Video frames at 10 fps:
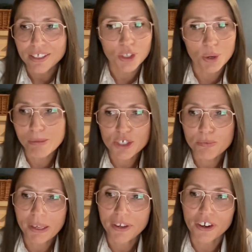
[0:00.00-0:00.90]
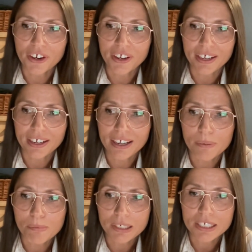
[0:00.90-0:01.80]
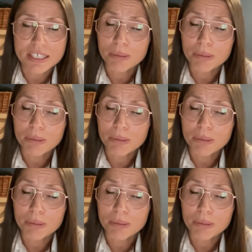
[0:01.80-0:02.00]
much bigger companies,